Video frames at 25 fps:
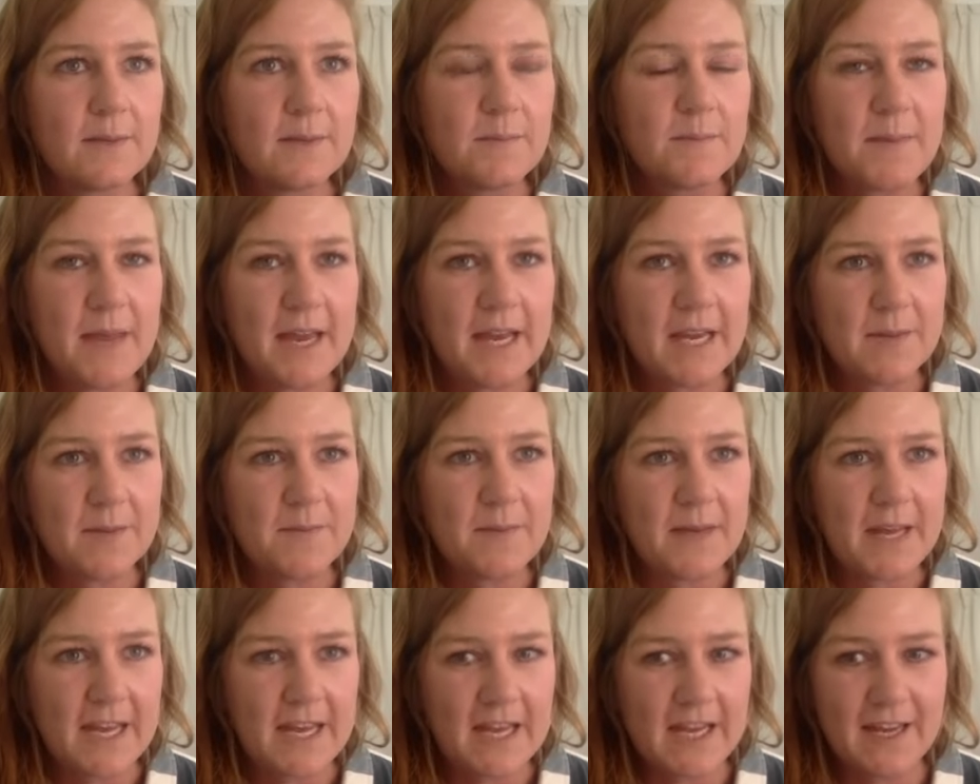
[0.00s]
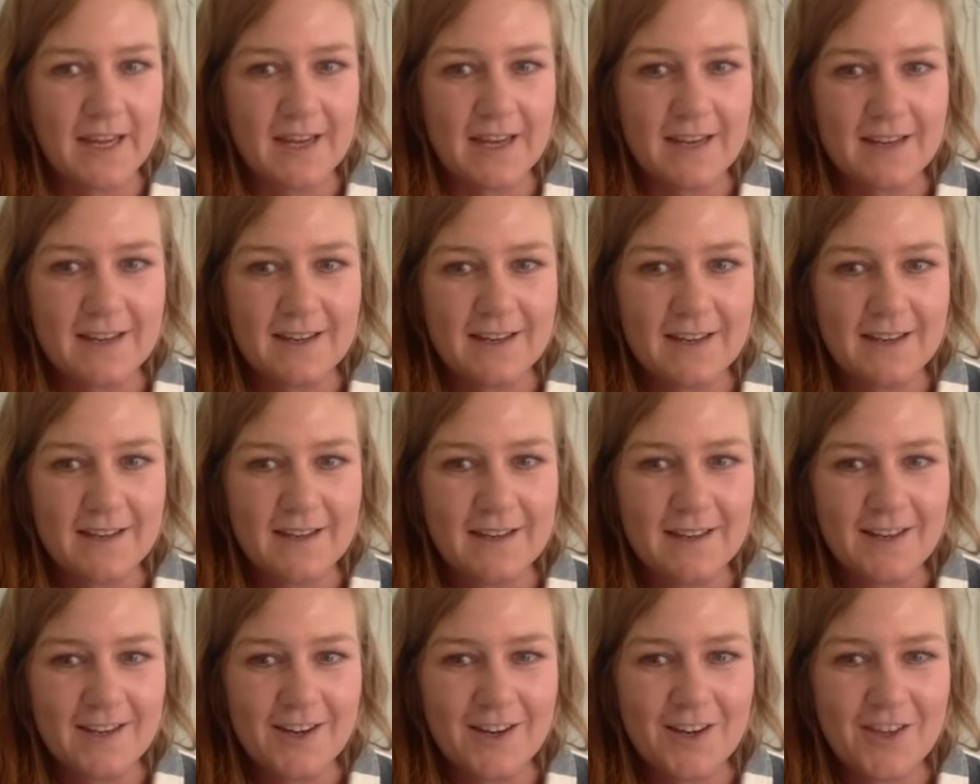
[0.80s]
make me
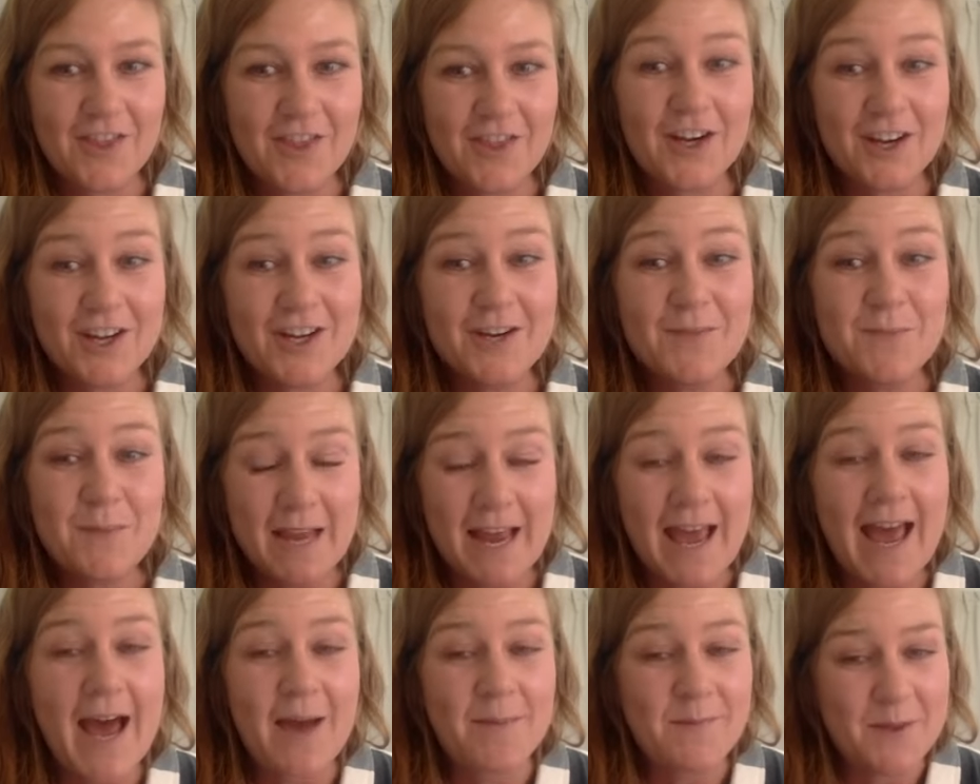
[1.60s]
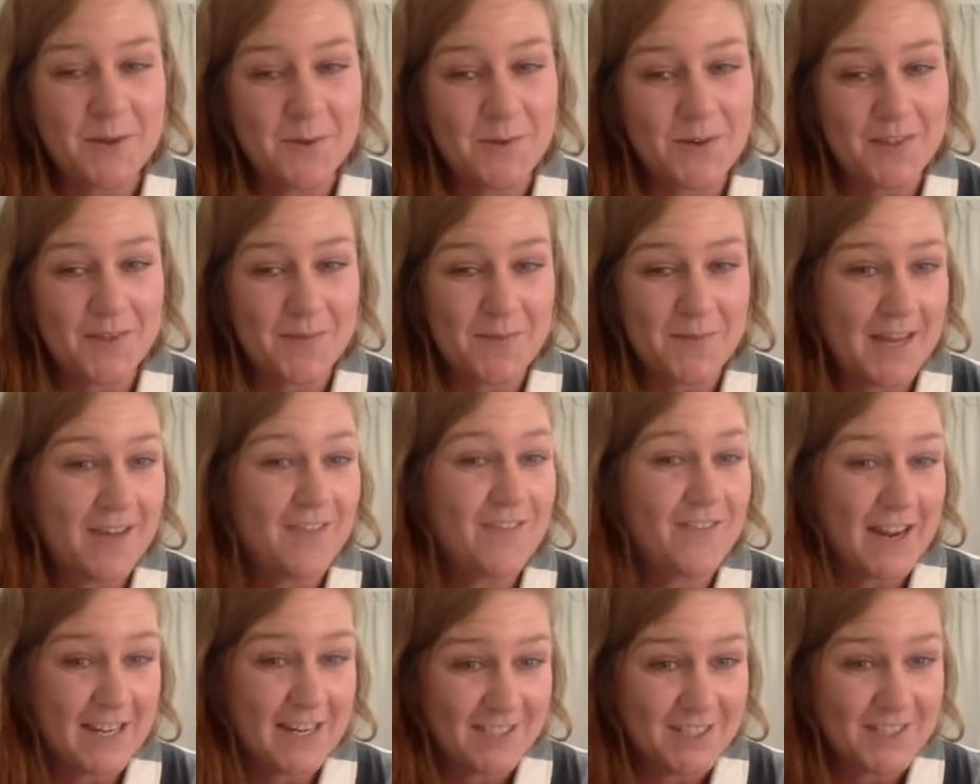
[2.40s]
they're going to be happy with me
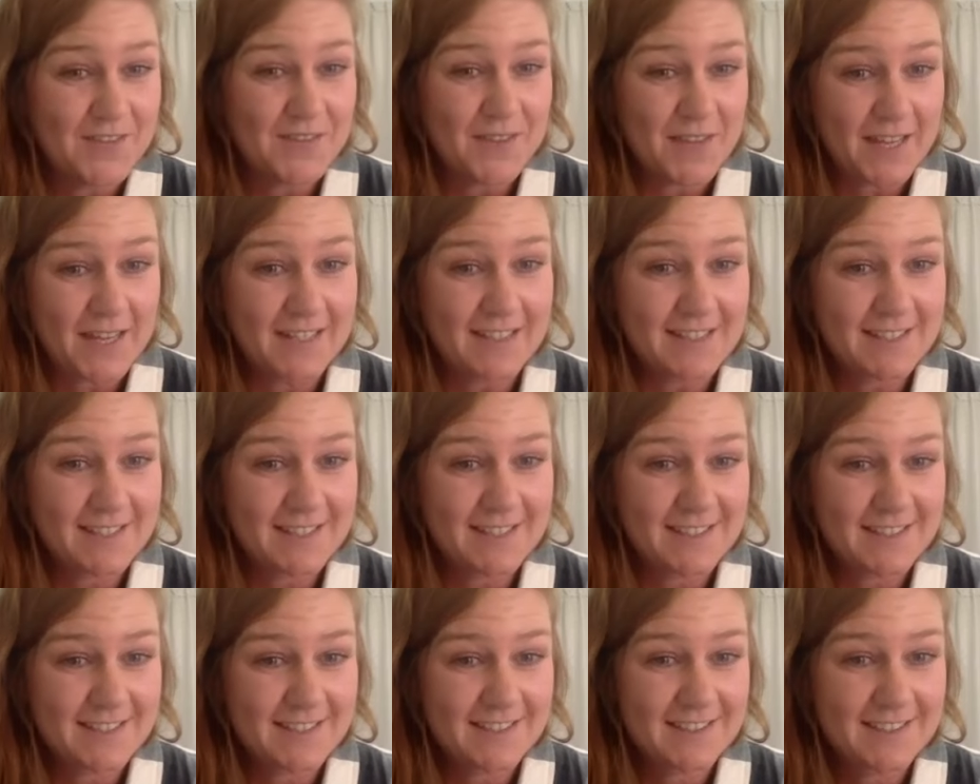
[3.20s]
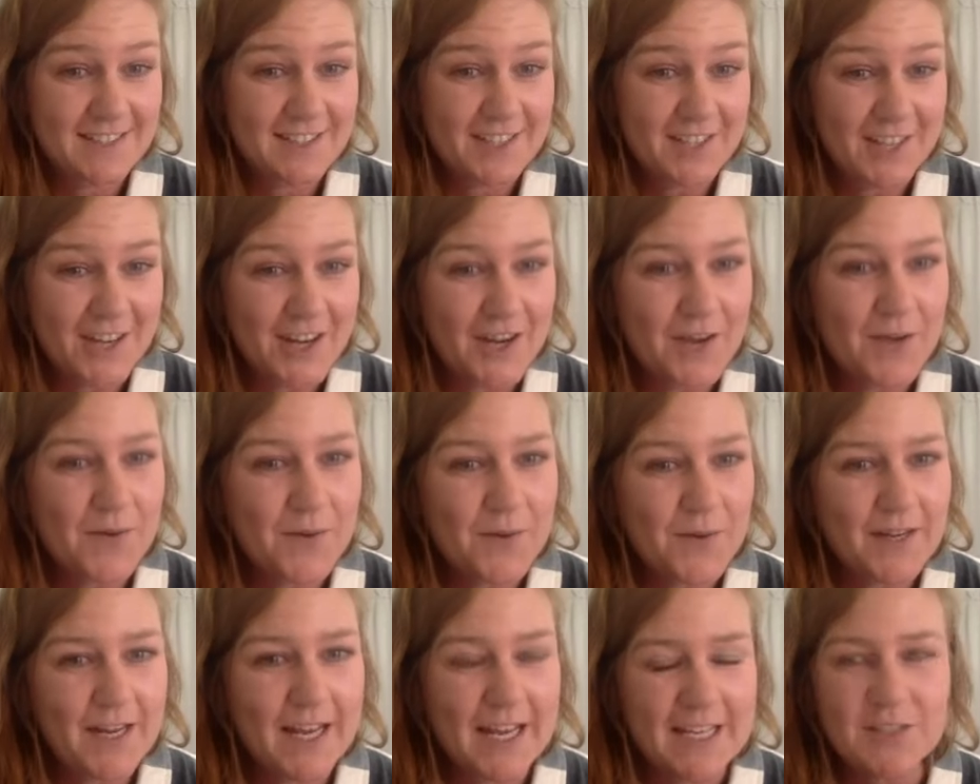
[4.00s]
if i do this you
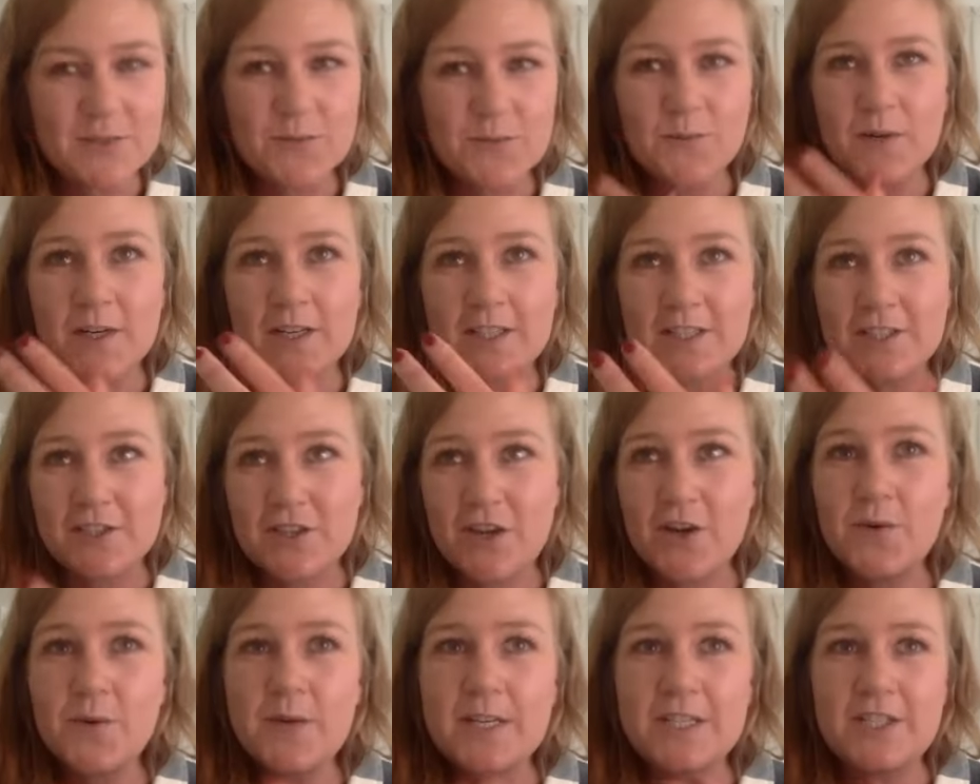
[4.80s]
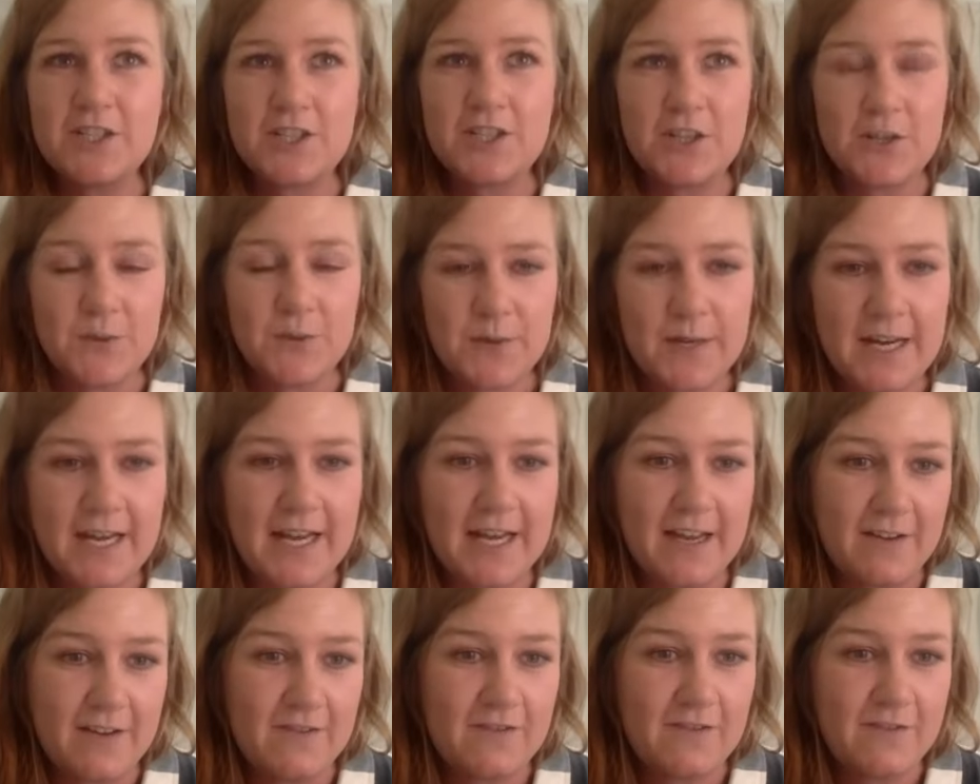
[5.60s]
know because we're so
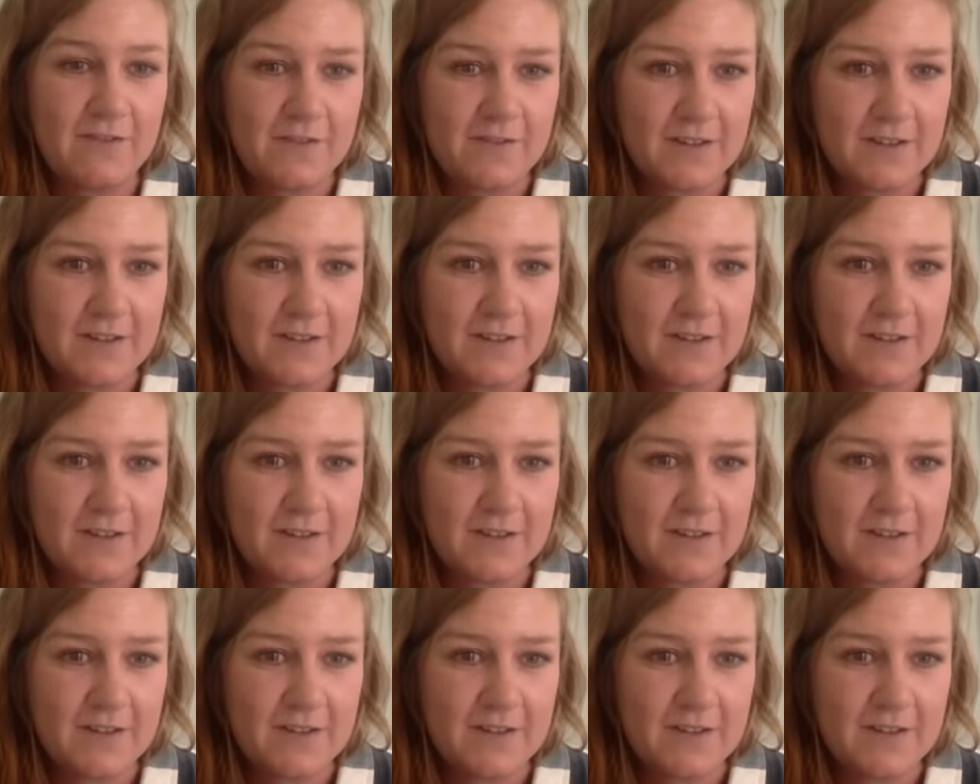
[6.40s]
intuitive